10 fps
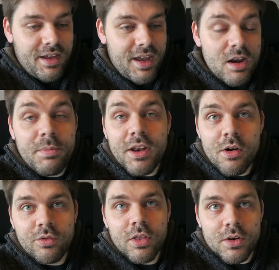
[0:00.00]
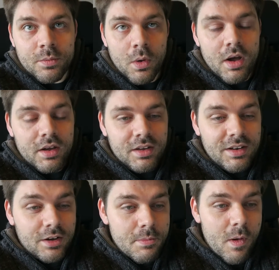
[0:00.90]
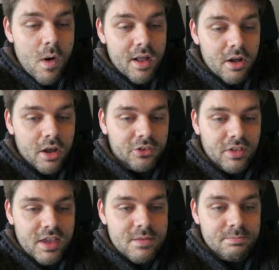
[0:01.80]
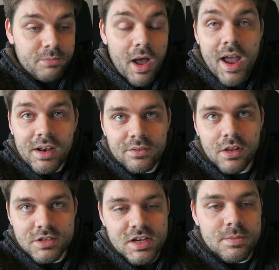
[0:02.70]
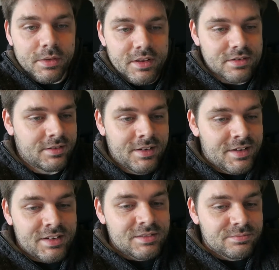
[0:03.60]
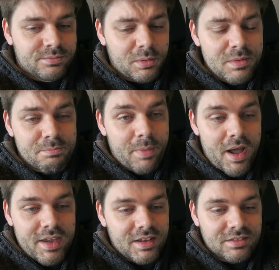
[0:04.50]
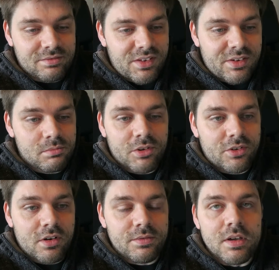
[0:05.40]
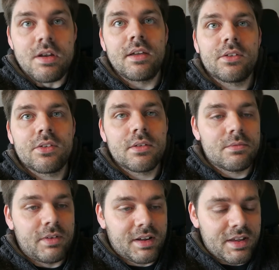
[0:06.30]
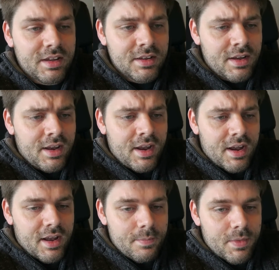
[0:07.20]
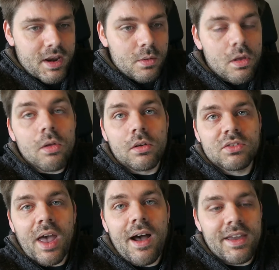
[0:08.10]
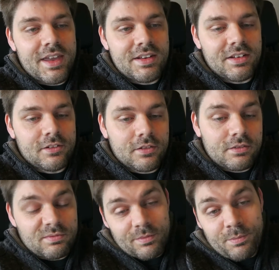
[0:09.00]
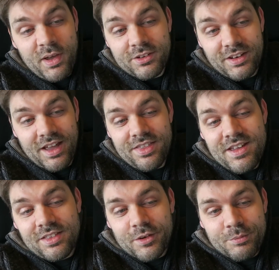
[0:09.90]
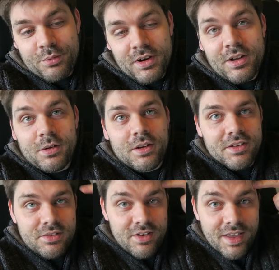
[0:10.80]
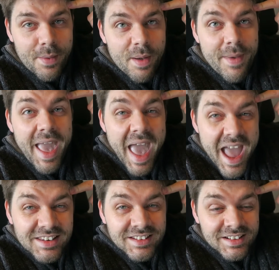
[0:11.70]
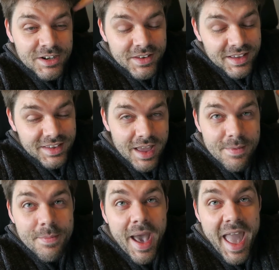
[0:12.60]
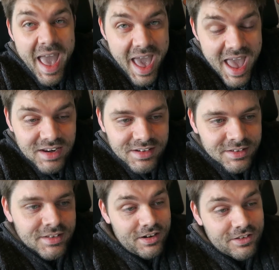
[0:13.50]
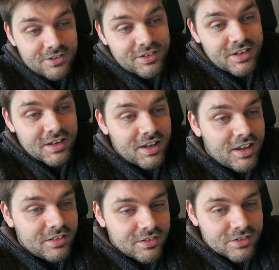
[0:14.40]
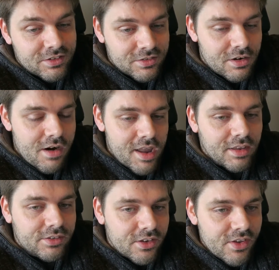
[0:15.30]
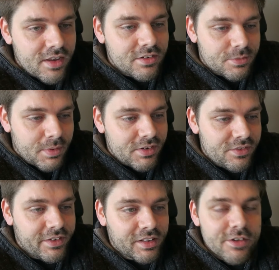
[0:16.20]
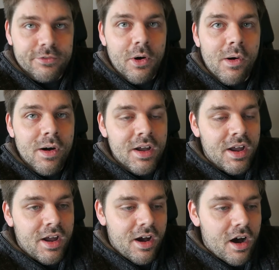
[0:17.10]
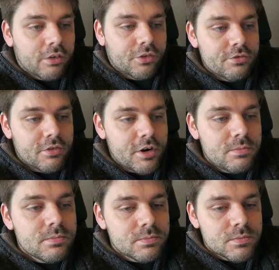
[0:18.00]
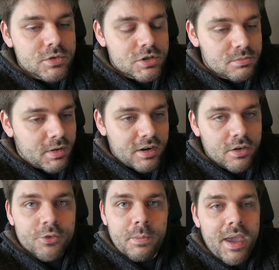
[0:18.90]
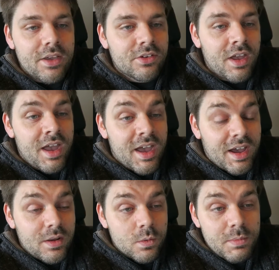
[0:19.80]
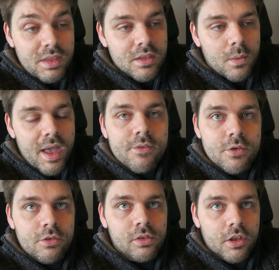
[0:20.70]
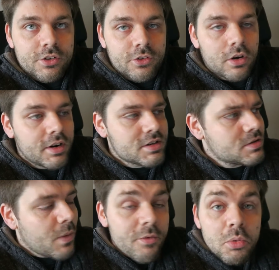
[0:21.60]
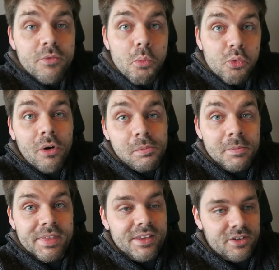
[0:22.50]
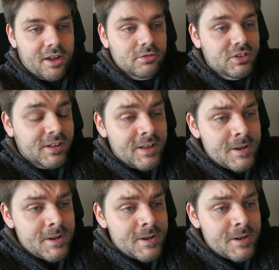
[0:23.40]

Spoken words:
It'd be an awful lot of work and it could be quite costly, but a hell of a lot cheaper than probably buying similar sort of units, really. And it will all tie in, and personally I think it looks pretty cool considering it came out my head. It came out my head! And I just think it looks alright. It's designed specifically for our front room. Should be enough space, and it would mean that we have an awful lot of storage. We have a bit of a problem in this house.